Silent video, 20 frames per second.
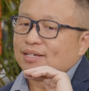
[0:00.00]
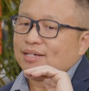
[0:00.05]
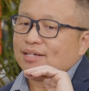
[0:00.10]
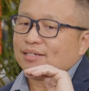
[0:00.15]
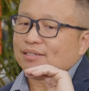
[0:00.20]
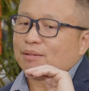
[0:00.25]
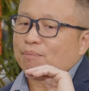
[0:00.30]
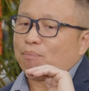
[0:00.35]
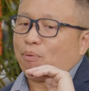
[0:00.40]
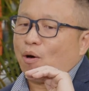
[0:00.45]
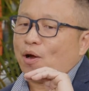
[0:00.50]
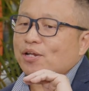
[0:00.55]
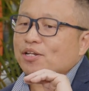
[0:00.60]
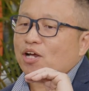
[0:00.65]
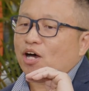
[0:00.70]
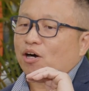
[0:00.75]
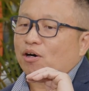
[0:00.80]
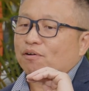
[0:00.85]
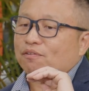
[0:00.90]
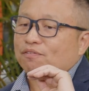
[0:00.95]
the point
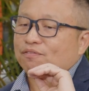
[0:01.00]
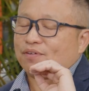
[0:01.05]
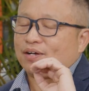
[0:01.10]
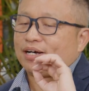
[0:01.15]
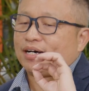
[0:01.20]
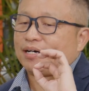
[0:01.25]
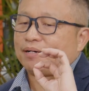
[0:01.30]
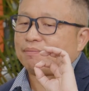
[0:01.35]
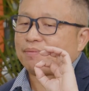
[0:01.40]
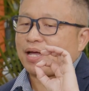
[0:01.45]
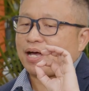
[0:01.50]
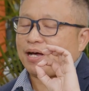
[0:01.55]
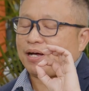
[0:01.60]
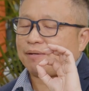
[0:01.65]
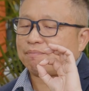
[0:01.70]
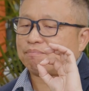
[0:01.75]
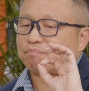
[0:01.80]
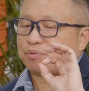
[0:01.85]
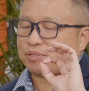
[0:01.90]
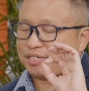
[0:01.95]
of
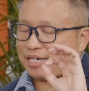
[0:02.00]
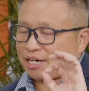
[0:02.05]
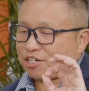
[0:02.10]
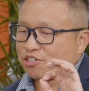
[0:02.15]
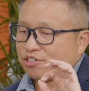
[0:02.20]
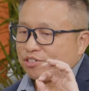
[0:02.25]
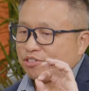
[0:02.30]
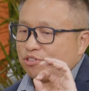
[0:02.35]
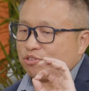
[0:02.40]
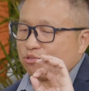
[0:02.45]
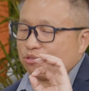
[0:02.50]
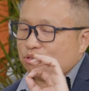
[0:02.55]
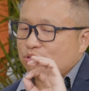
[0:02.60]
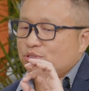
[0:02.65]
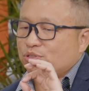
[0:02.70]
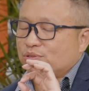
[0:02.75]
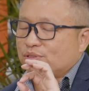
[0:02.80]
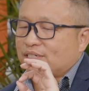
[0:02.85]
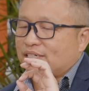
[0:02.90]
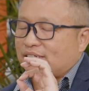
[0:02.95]
productions through
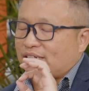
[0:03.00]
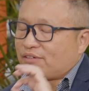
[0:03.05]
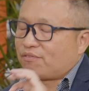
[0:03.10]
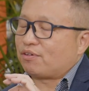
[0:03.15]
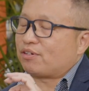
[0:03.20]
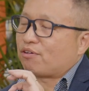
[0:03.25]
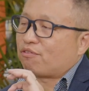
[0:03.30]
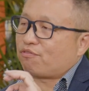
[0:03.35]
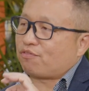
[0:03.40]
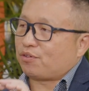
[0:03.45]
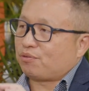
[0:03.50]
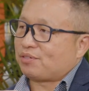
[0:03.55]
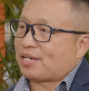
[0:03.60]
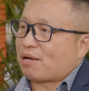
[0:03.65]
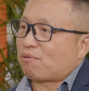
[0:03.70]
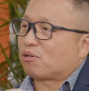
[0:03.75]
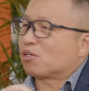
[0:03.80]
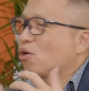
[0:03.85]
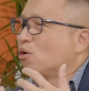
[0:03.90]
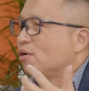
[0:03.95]
to delivery of fuel
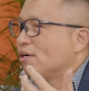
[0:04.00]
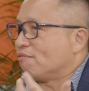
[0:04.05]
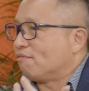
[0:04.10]
network called